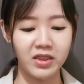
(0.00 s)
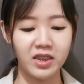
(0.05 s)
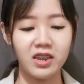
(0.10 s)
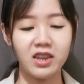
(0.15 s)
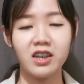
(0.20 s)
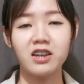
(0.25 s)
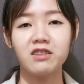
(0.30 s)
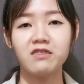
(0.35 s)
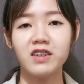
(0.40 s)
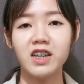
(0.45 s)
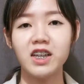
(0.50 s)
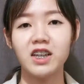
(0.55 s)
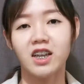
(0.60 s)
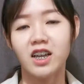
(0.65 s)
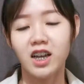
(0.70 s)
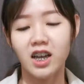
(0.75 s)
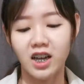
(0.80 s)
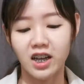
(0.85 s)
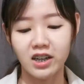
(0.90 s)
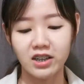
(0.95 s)
theory.
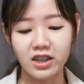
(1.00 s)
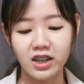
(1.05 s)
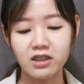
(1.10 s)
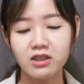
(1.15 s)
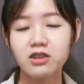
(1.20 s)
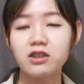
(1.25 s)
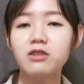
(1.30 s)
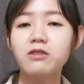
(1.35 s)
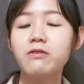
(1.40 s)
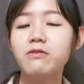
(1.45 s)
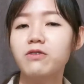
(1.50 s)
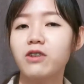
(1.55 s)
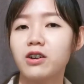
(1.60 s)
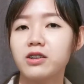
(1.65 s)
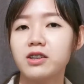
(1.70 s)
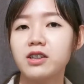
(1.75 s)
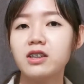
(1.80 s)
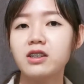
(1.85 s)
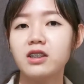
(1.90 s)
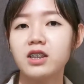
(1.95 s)
Okay, so for
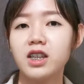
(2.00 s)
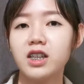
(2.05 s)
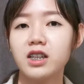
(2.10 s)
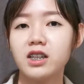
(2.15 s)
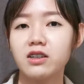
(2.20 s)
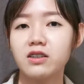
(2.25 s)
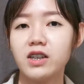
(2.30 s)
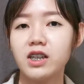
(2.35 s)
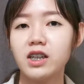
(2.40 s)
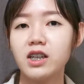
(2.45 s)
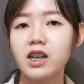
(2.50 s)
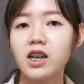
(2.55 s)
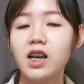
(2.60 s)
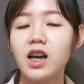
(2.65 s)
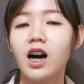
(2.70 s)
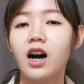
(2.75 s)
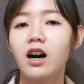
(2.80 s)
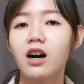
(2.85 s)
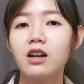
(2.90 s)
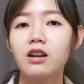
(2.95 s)
this theory,
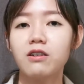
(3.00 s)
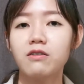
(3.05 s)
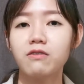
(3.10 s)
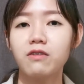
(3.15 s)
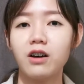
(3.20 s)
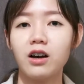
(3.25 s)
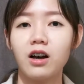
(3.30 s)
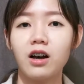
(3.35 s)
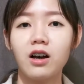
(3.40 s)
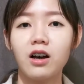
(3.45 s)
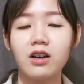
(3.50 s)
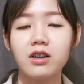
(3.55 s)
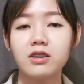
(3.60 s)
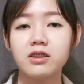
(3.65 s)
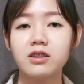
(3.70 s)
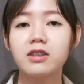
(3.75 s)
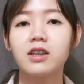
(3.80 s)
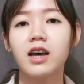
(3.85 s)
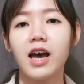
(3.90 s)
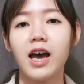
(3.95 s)
all of
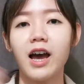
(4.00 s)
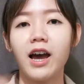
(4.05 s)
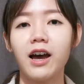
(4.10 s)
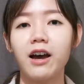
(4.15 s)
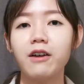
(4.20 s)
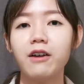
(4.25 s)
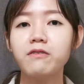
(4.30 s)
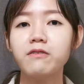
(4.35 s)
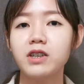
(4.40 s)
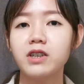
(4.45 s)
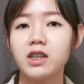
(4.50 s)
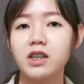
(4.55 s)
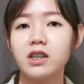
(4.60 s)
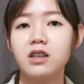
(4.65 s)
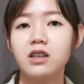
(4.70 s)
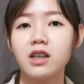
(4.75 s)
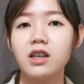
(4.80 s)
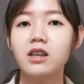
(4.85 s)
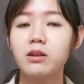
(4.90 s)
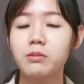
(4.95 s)
us have the
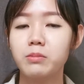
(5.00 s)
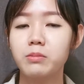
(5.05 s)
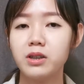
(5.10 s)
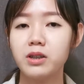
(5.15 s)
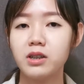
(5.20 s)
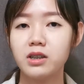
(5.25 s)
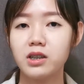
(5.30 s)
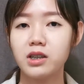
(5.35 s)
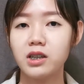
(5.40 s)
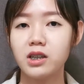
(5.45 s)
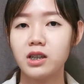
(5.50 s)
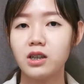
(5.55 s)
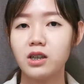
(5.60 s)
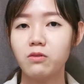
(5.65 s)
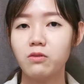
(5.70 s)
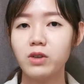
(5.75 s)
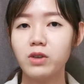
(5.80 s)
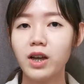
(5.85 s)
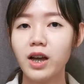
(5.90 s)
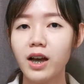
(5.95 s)
innate ability,
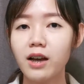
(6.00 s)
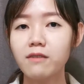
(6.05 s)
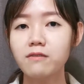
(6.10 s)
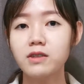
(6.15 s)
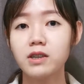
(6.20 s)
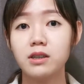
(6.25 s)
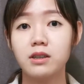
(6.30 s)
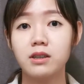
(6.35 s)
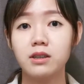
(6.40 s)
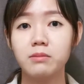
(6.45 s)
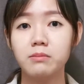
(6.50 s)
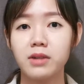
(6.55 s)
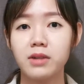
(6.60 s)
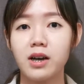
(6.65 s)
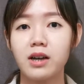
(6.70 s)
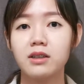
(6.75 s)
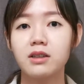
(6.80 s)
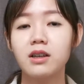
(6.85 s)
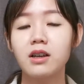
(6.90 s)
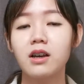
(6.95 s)
we have the
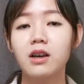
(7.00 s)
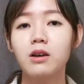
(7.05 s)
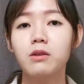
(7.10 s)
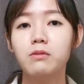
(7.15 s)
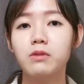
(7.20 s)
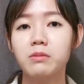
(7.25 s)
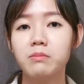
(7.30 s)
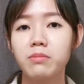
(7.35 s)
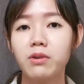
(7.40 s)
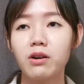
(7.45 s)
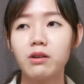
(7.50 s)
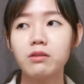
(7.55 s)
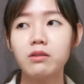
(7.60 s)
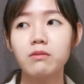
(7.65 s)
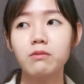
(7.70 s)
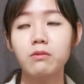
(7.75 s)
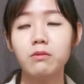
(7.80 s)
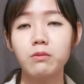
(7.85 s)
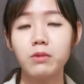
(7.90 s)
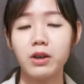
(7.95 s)
demand, we born
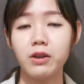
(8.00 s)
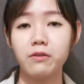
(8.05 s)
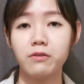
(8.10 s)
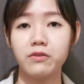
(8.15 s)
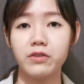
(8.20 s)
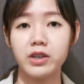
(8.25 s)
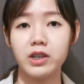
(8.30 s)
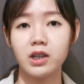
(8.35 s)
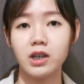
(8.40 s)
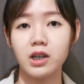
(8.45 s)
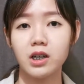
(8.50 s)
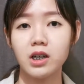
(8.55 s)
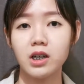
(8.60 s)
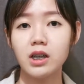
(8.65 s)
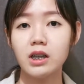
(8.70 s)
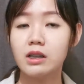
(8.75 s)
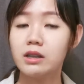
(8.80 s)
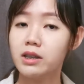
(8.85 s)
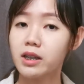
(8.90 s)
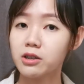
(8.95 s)
with the
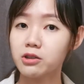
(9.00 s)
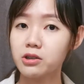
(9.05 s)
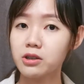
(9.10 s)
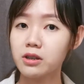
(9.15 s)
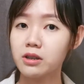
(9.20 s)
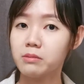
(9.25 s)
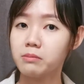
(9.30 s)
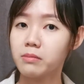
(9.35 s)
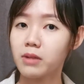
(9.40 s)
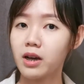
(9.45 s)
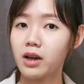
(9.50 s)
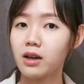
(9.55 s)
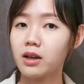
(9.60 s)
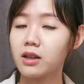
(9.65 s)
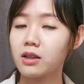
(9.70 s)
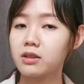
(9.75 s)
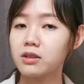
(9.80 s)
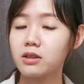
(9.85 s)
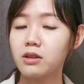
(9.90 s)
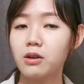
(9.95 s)
sexual
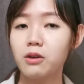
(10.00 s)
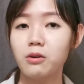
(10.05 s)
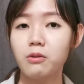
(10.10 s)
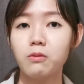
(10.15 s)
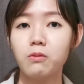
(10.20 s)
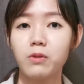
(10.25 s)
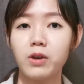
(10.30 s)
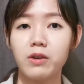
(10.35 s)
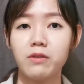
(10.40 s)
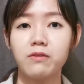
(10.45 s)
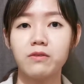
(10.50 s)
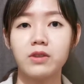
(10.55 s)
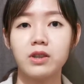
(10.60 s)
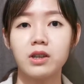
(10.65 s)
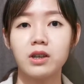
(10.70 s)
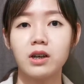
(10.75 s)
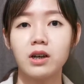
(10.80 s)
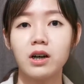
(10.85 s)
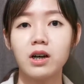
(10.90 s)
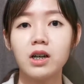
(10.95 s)
demands, with
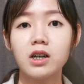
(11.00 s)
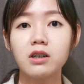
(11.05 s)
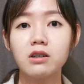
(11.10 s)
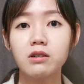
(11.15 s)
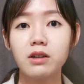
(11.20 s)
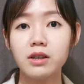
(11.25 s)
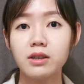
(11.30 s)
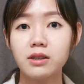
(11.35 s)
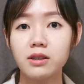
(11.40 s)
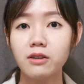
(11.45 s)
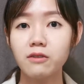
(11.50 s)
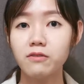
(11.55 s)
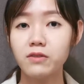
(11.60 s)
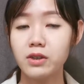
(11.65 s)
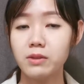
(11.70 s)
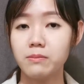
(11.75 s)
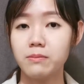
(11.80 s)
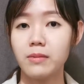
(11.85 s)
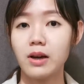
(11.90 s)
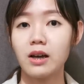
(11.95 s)
the aggressive
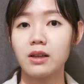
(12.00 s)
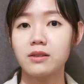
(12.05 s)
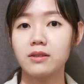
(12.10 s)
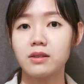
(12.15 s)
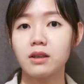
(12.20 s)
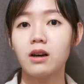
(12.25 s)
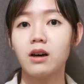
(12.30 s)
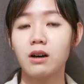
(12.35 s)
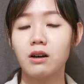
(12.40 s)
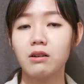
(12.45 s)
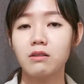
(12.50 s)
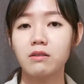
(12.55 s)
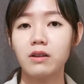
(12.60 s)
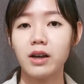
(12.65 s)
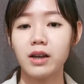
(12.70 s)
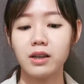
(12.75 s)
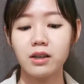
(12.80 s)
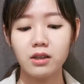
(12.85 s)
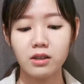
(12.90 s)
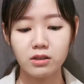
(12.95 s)
demands. All
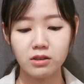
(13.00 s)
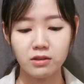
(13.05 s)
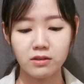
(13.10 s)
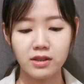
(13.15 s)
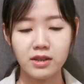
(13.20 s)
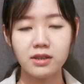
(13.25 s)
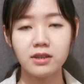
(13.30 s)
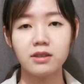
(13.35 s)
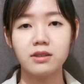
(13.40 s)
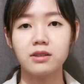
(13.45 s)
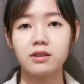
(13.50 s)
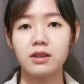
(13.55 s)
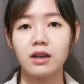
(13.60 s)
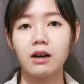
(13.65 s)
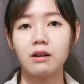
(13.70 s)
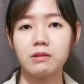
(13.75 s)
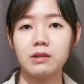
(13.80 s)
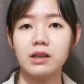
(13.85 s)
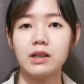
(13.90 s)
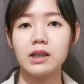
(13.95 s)
right, so this is
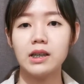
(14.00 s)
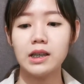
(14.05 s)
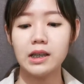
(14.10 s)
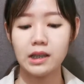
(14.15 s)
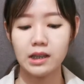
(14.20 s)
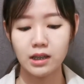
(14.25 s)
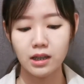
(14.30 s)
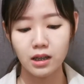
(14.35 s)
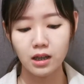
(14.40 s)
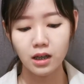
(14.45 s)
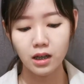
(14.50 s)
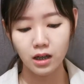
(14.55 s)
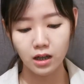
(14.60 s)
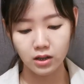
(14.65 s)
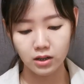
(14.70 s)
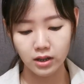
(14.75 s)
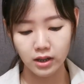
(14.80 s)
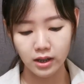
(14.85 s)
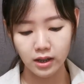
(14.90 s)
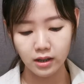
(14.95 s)
our it.
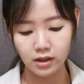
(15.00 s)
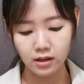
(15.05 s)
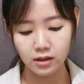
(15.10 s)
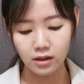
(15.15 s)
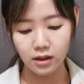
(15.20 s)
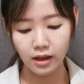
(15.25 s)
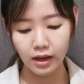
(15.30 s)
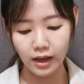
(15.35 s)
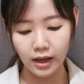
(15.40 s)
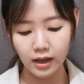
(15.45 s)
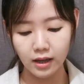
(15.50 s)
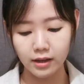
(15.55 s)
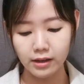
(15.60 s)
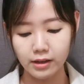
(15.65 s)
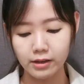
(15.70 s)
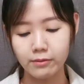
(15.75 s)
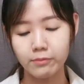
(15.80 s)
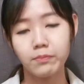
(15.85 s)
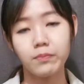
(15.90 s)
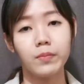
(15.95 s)
Okay,
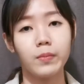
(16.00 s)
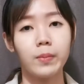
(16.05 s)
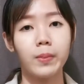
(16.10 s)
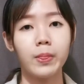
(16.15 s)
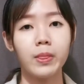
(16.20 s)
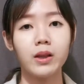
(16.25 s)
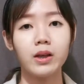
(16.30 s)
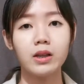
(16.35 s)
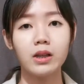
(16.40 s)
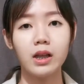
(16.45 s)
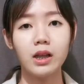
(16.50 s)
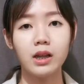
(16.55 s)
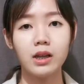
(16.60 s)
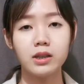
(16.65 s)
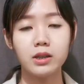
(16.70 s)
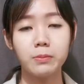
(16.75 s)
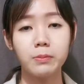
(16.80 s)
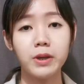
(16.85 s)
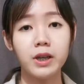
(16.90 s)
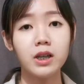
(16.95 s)
and it is
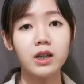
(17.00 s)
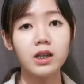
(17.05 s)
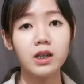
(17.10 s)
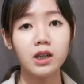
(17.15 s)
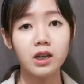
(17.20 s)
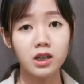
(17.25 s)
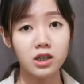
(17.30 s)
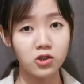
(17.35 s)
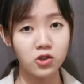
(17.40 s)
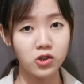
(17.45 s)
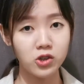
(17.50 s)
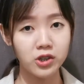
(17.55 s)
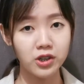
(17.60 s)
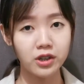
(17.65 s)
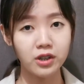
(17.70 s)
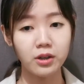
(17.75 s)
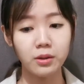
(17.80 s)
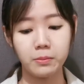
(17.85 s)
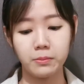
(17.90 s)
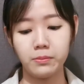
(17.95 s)
being
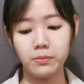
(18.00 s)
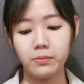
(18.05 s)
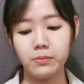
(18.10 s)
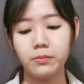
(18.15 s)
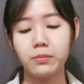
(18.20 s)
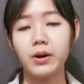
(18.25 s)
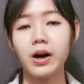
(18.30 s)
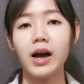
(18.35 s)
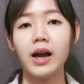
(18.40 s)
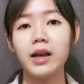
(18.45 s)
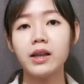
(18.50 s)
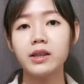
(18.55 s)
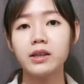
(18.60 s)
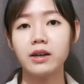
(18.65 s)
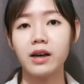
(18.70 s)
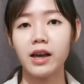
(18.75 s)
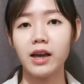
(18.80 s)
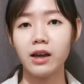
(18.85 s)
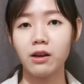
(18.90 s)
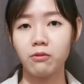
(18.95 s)
nurtured by the
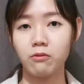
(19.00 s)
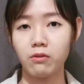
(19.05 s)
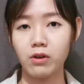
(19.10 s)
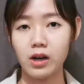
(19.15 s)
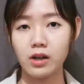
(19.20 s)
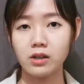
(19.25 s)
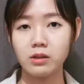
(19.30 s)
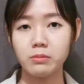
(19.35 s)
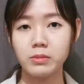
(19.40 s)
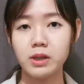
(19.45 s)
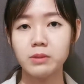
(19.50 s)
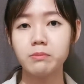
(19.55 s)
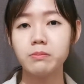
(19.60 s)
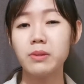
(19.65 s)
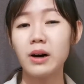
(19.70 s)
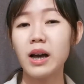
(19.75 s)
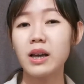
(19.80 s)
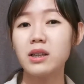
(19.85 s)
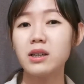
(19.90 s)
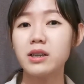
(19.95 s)
environment,
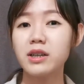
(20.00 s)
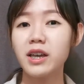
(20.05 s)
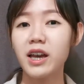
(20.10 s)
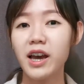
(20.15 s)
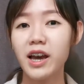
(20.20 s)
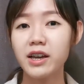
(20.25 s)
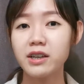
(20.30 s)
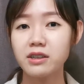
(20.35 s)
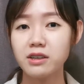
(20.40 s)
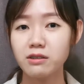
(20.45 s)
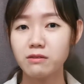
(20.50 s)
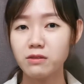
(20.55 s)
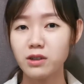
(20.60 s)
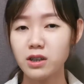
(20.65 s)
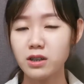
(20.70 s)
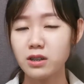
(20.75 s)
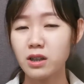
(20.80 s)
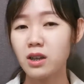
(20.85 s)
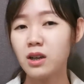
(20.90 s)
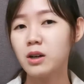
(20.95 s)
by the
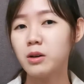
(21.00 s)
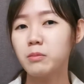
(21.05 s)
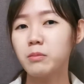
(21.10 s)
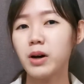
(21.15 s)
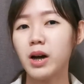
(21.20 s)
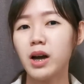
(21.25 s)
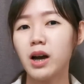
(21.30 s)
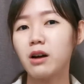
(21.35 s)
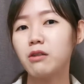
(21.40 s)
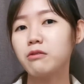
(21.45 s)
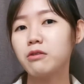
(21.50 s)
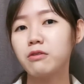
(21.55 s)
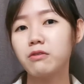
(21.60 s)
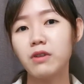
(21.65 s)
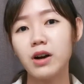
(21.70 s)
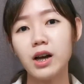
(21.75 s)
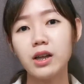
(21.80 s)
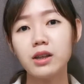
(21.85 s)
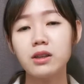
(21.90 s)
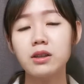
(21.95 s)
caregivers, by our
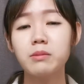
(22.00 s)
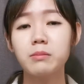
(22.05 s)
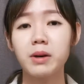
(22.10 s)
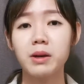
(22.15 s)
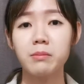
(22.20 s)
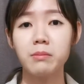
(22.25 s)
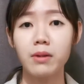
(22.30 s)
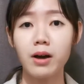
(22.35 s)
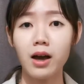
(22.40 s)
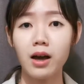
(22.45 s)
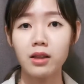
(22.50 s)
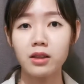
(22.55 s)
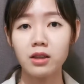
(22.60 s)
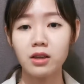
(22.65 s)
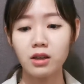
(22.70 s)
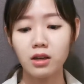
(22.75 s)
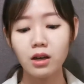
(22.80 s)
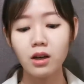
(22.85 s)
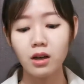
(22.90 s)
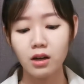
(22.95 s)
father, my
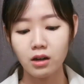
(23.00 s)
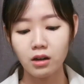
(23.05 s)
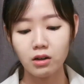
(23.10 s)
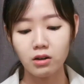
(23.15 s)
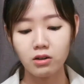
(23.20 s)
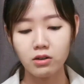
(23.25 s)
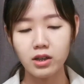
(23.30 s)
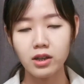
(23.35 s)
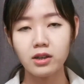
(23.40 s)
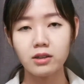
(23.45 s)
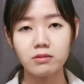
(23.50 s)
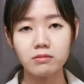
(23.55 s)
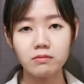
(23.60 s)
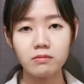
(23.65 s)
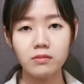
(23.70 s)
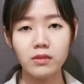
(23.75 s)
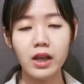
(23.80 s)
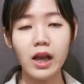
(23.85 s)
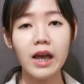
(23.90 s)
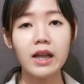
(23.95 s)
mother. Okay,
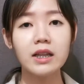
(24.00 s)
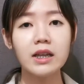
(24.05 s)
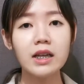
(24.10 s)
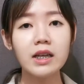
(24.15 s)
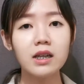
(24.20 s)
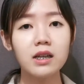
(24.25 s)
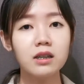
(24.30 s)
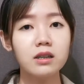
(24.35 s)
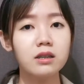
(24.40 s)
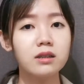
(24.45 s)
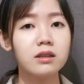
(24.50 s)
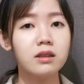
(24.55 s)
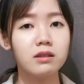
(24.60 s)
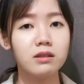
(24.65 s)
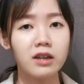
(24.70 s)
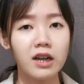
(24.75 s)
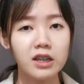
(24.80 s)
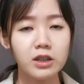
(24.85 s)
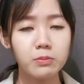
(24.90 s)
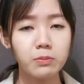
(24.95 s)
and it is the
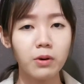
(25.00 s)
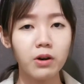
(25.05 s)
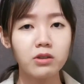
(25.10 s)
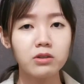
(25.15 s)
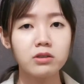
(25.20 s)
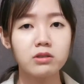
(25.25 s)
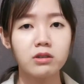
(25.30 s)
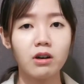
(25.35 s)
response